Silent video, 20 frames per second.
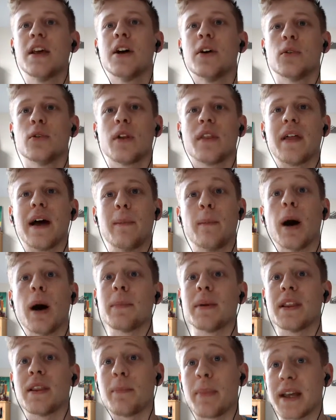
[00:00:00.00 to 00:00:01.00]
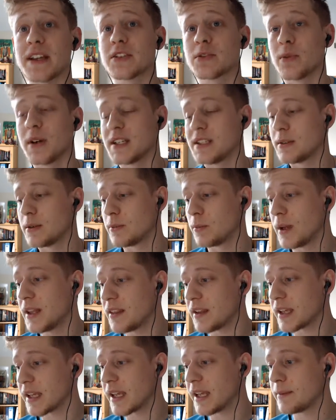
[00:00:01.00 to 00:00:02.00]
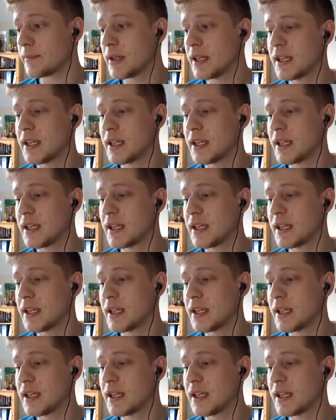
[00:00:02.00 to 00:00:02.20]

All of that might be the best way to win the game.